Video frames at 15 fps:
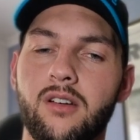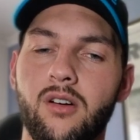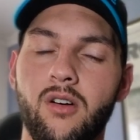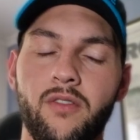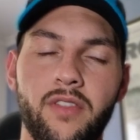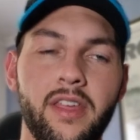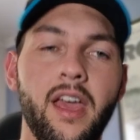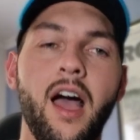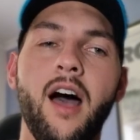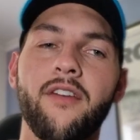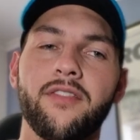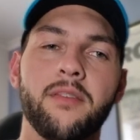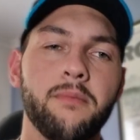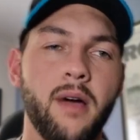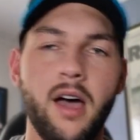of the
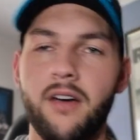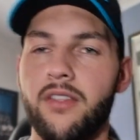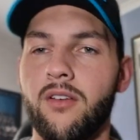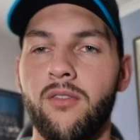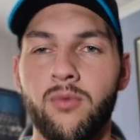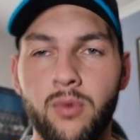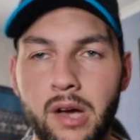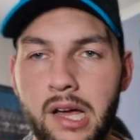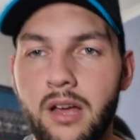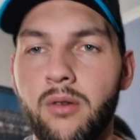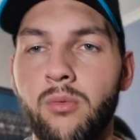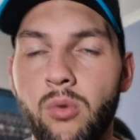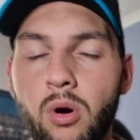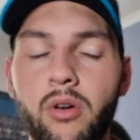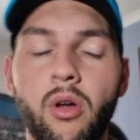aftermath of
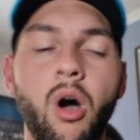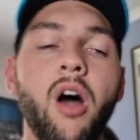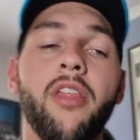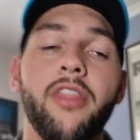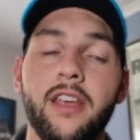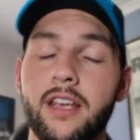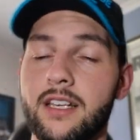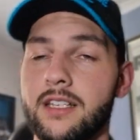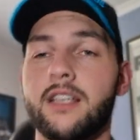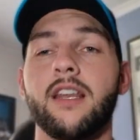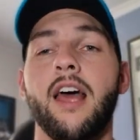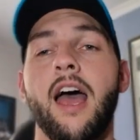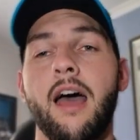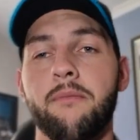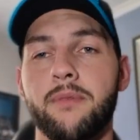what I think is going
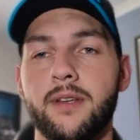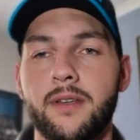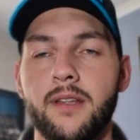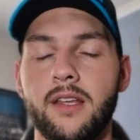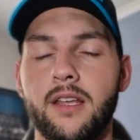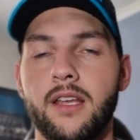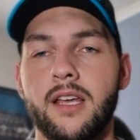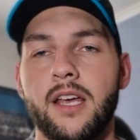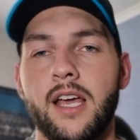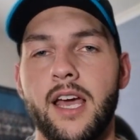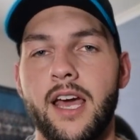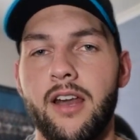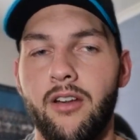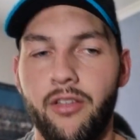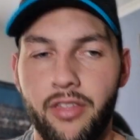to happen.
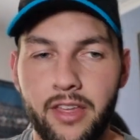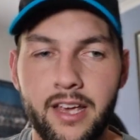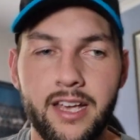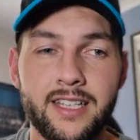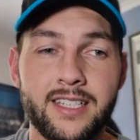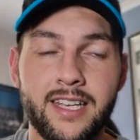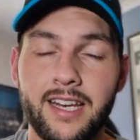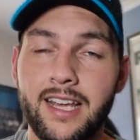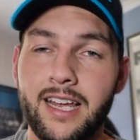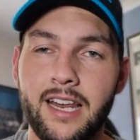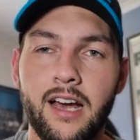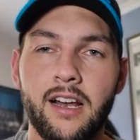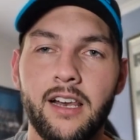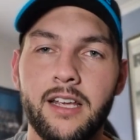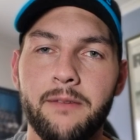And I think it's going to get
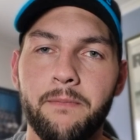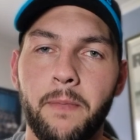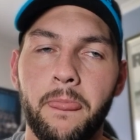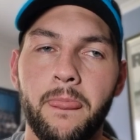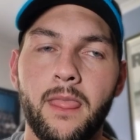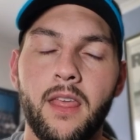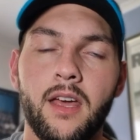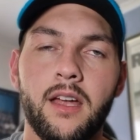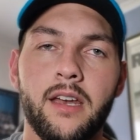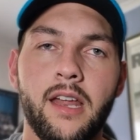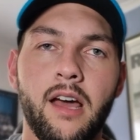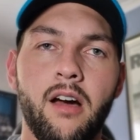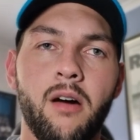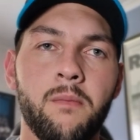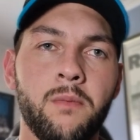ugly.
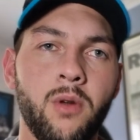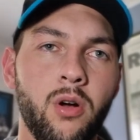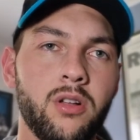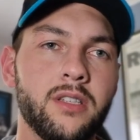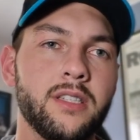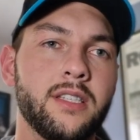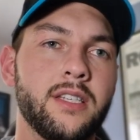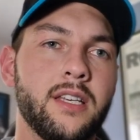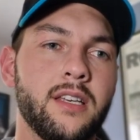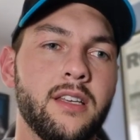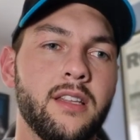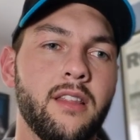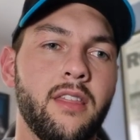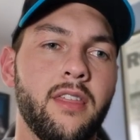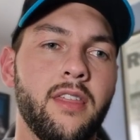Now, I'm not
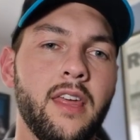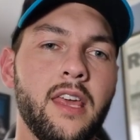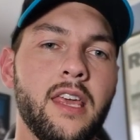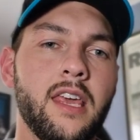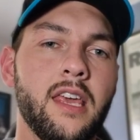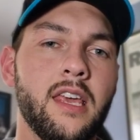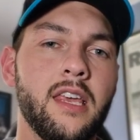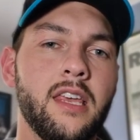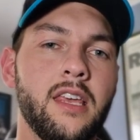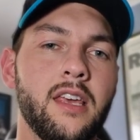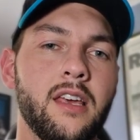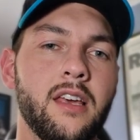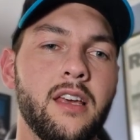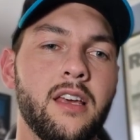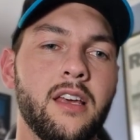thinking
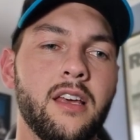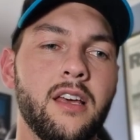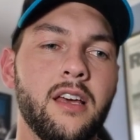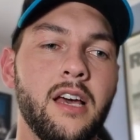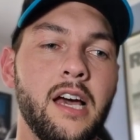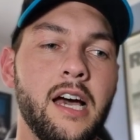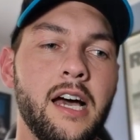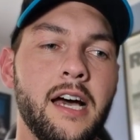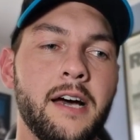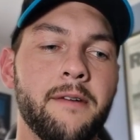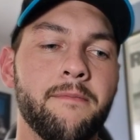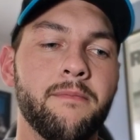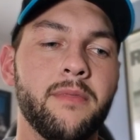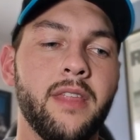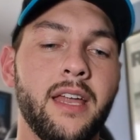
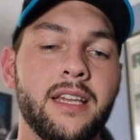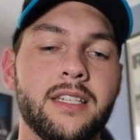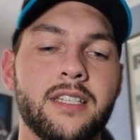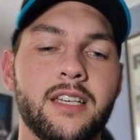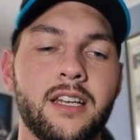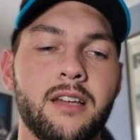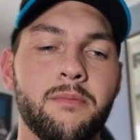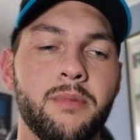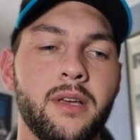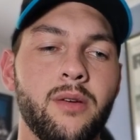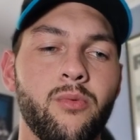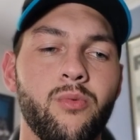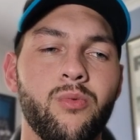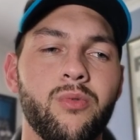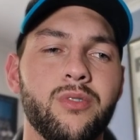that it's going to
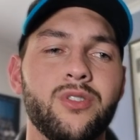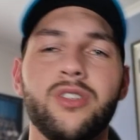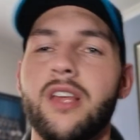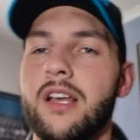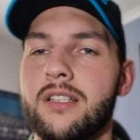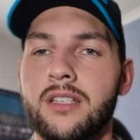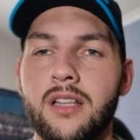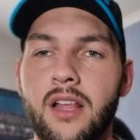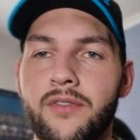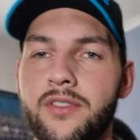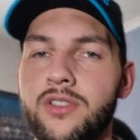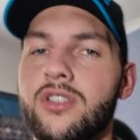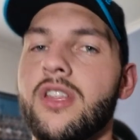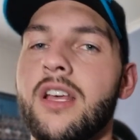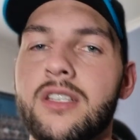be 2011,
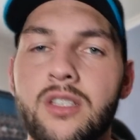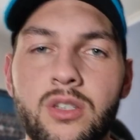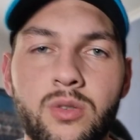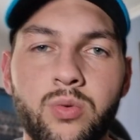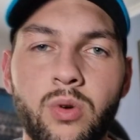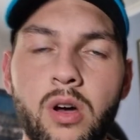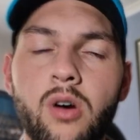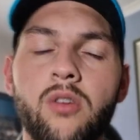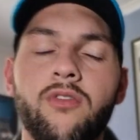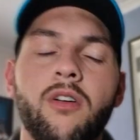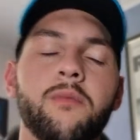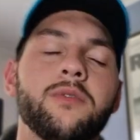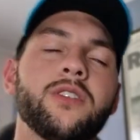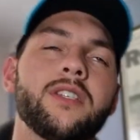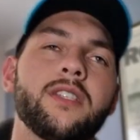2012.
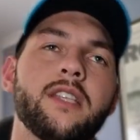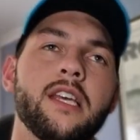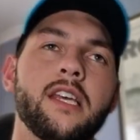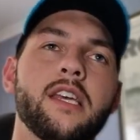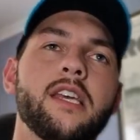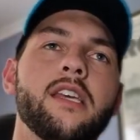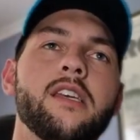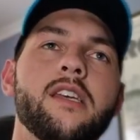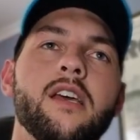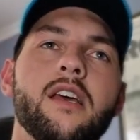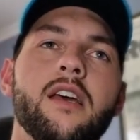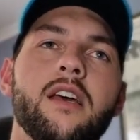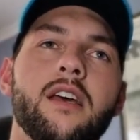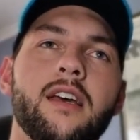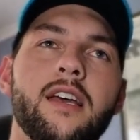I'm just thinking
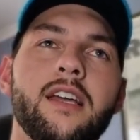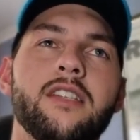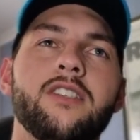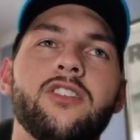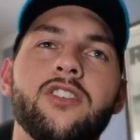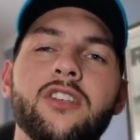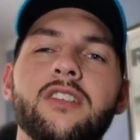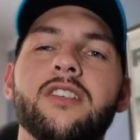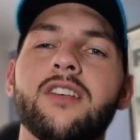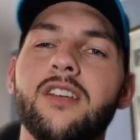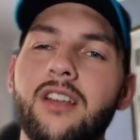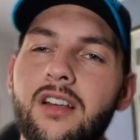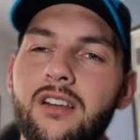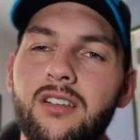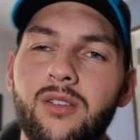it's just going
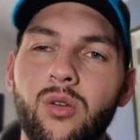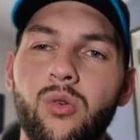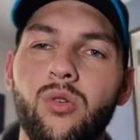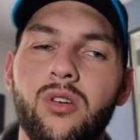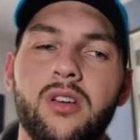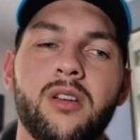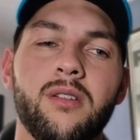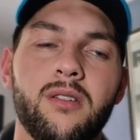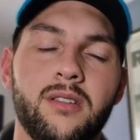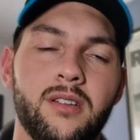to look